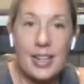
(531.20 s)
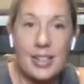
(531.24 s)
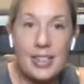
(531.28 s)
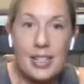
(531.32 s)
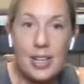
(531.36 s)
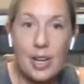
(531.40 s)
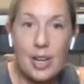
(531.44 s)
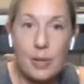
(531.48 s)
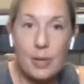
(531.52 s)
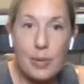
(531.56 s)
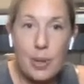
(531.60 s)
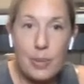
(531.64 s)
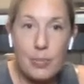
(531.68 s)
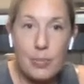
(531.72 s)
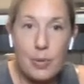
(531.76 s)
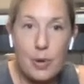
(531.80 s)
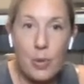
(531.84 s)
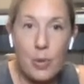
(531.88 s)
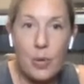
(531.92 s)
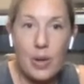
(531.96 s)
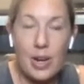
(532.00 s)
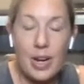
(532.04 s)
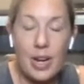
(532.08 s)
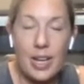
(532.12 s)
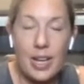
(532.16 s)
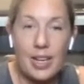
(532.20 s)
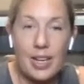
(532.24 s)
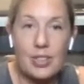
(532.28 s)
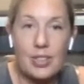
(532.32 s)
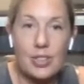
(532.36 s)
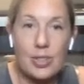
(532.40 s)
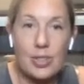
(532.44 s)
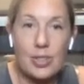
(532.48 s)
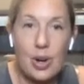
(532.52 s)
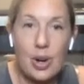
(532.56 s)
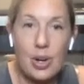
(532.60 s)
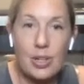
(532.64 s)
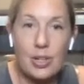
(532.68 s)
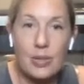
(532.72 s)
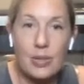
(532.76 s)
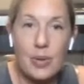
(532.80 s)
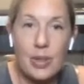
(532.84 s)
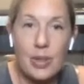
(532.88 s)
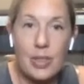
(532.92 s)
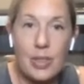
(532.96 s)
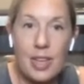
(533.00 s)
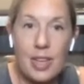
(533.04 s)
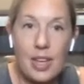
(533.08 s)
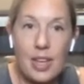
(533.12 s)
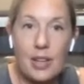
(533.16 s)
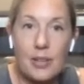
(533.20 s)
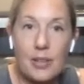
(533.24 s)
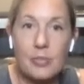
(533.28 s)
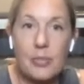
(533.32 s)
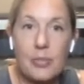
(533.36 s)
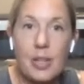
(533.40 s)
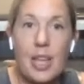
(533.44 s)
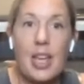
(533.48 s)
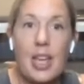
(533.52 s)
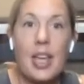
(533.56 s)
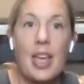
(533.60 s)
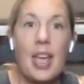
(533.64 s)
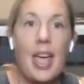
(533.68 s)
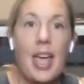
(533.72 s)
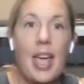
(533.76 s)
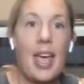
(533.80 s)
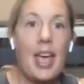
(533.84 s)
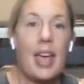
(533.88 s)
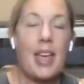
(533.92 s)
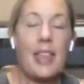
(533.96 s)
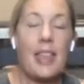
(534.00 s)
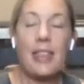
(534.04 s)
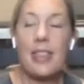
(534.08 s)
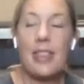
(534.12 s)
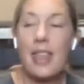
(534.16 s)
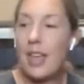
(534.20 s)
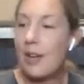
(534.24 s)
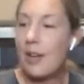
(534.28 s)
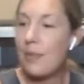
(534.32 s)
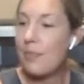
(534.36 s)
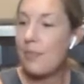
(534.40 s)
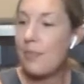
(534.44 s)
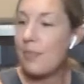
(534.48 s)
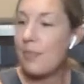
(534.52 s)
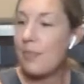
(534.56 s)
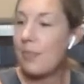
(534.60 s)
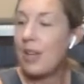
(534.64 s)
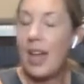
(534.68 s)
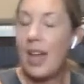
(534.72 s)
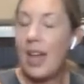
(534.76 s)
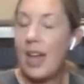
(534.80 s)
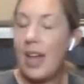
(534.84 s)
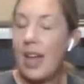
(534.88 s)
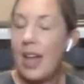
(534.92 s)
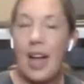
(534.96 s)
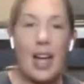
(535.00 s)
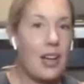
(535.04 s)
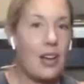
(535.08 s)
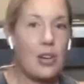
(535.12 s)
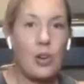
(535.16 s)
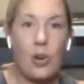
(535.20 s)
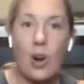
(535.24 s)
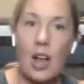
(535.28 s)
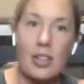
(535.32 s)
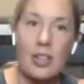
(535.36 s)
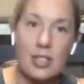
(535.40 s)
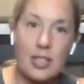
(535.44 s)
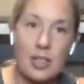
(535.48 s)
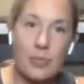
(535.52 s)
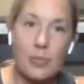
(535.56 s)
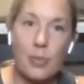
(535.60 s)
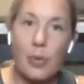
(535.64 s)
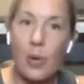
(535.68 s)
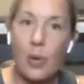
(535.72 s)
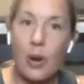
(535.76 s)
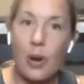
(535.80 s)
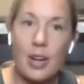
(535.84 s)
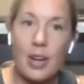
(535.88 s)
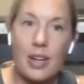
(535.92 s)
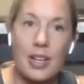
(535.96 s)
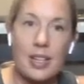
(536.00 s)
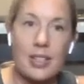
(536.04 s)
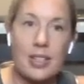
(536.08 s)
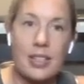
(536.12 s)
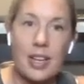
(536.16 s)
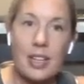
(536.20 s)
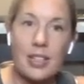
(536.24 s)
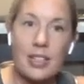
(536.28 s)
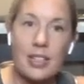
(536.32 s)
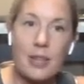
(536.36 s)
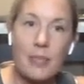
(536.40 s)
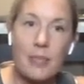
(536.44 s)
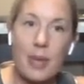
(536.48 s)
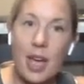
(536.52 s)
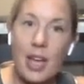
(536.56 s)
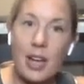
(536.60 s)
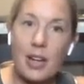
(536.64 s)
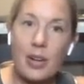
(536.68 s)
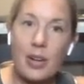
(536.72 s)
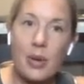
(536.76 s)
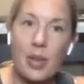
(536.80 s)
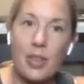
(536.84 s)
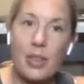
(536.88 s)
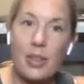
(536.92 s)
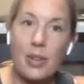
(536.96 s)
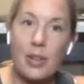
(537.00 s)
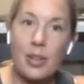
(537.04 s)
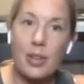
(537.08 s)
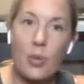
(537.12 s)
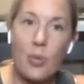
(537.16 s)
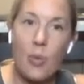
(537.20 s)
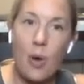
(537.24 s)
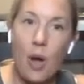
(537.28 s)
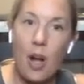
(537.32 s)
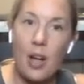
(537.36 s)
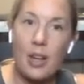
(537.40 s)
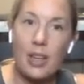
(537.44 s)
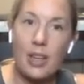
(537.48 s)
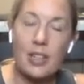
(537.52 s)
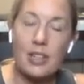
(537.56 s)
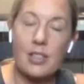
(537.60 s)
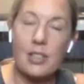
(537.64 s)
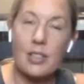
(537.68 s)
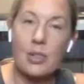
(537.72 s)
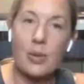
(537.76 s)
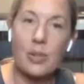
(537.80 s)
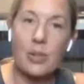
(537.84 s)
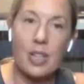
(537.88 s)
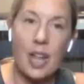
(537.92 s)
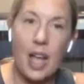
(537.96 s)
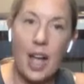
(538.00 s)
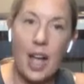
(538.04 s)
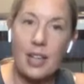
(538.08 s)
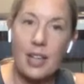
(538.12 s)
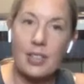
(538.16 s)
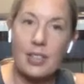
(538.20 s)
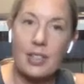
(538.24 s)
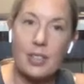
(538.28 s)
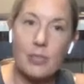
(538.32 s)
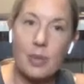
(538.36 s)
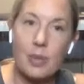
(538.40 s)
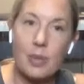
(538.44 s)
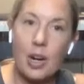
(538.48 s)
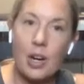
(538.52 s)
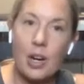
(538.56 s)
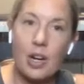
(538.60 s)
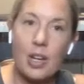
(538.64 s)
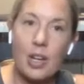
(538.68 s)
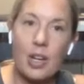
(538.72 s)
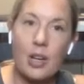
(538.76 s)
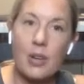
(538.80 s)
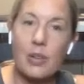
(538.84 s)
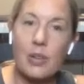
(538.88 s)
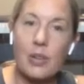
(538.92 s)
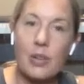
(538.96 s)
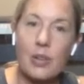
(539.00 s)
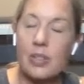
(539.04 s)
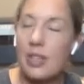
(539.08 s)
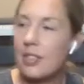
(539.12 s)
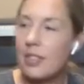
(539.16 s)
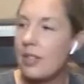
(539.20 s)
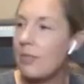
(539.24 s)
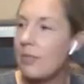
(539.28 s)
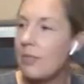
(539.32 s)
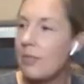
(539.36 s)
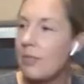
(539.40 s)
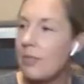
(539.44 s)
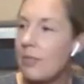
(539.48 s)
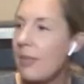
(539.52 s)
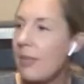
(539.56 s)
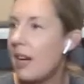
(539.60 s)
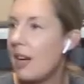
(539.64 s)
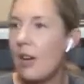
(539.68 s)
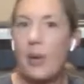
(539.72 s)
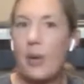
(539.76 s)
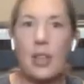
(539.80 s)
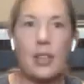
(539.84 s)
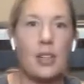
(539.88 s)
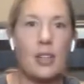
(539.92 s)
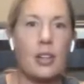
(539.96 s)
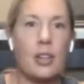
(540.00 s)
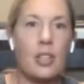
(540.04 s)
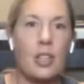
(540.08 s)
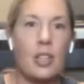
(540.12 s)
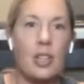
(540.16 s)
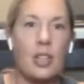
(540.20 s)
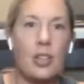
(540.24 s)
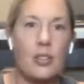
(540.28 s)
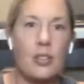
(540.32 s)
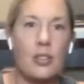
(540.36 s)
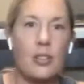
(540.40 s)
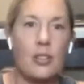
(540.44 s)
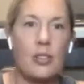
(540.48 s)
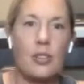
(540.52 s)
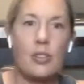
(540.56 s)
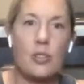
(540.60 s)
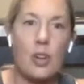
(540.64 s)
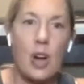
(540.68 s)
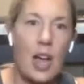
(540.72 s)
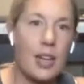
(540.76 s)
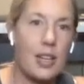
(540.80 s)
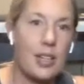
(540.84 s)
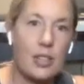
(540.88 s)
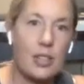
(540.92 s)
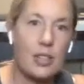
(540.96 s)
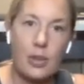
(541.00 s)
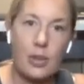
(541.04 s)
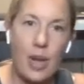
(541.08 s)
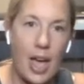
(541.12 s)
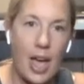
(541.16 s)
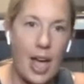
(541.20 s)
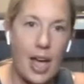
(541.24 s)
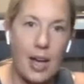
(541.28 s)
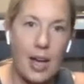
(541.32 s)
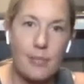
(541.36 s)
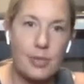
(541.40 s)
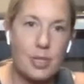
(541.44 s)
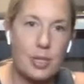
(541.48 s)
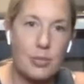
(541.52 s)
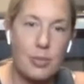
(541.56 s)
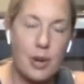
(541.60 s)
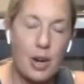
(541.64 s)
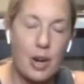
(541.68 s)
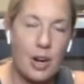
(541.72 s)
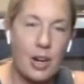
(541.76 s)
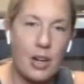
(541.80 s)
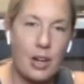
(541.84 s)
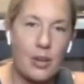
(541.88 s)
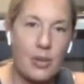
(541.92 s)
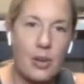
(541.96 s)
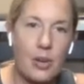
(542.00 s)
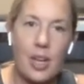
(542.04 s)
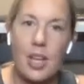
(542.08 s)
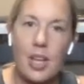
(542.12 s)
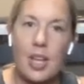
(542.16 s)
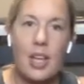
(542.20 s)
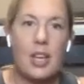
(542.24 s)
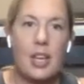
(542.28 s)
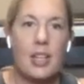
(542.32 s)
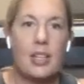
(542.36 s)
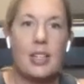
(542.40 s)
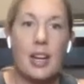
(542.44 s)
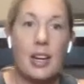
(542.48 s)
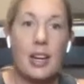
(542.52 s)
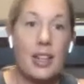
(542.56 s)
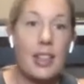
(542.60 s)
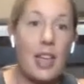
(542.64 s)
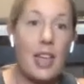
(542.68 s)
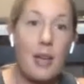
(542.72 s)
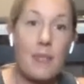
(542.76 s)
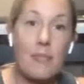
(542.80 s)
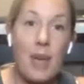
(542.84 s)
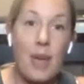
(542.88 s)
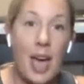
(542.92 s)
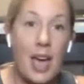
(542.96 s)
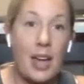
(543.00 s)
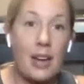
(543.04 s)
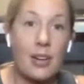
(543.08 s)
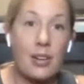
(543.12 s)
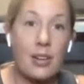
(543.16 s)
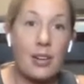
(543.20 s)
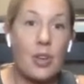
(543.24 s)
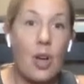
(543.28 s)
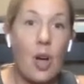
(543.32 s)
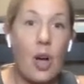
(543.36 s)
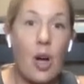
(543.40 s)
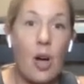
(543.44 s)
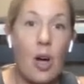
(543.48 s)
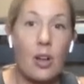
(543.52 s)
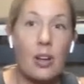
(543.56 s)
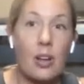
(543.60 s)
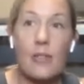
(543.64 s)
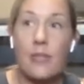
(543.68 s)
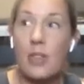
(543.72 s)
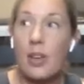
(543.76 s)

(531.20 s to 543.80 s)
I tell people when I get started with them, and they apply across the board. It doesn't matter whether you walk into a class tomorrow, it doesn't matter whether you try a new app tomorrow. None of that matters.